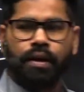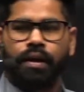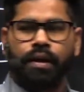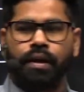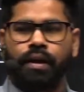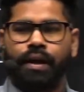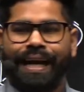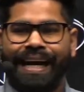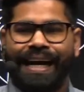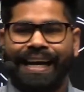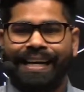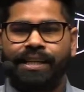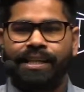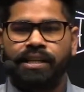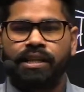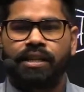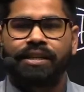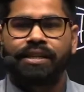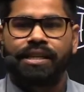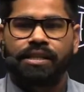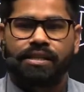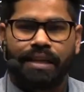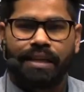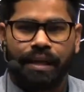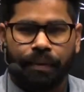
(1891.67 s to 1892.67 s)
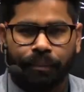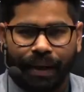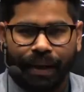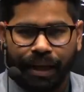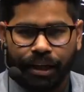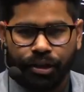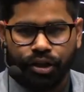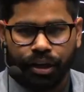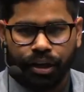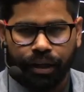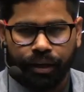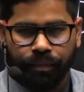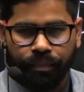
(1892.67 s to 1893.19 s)
It is a
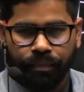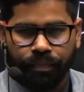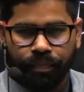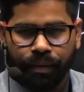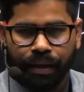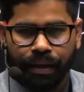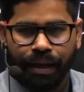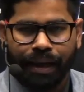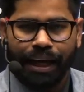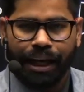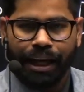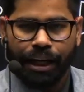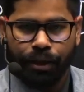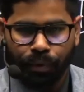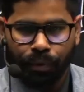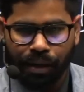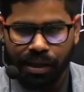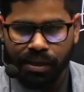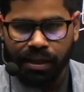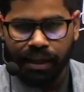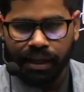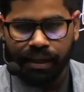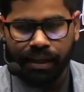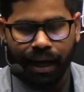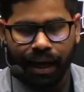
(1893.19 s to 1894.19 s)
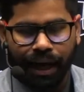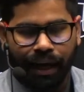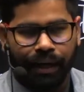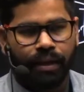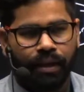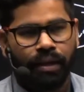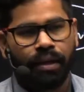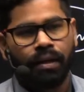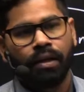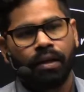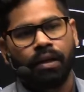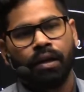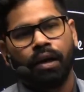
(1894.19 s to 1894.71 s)
discrimination. It was said that
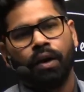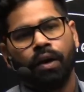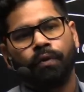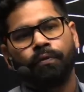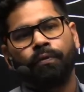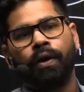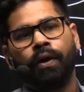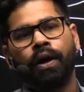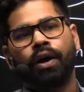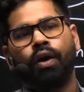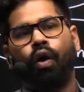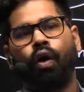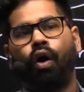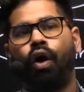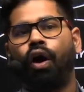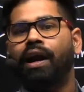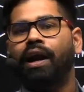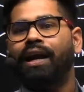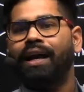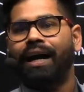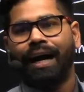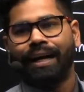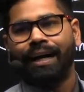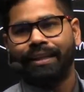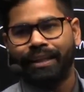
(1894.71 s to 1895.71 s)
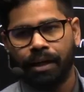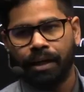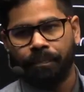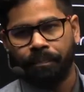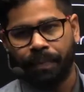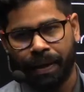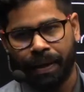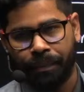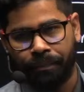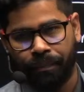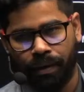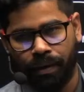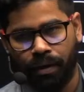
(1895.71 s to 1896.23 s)
for all other
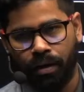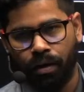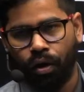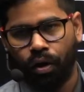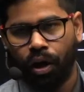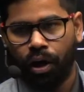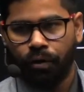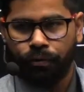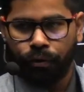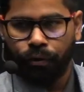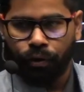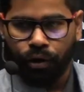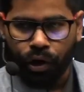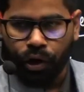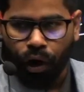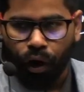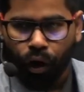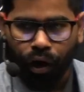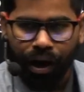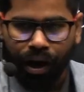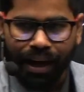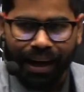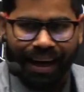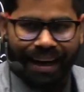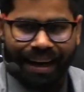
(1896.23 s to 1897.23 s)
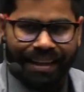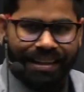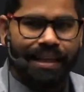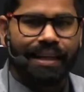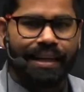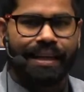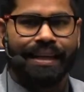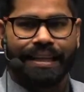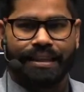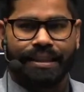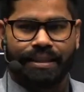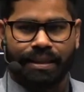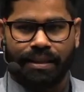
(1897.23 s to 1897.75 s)
people or for all other
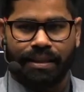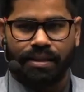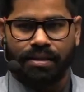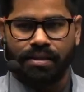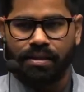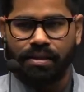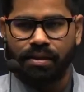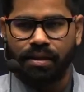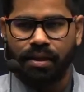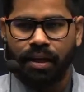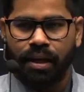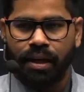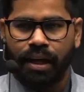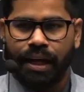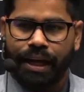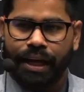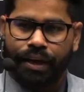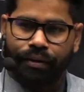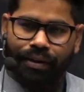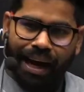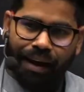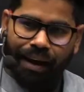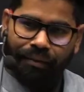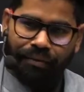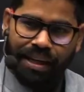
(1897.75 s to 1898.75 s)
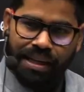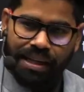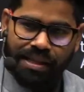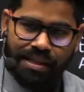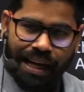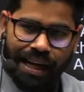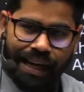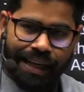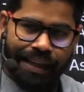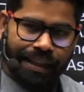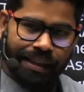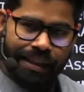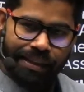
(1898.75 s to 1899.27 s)
regions, you have
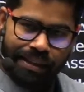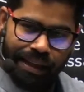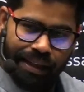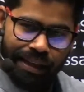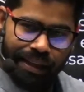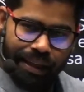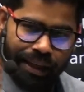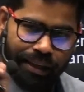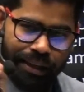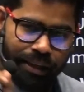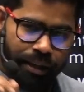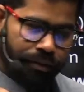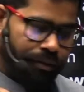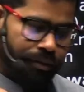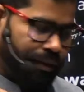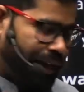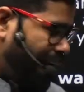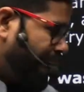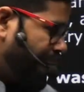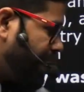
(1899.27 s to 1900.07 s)
decided the cutoff date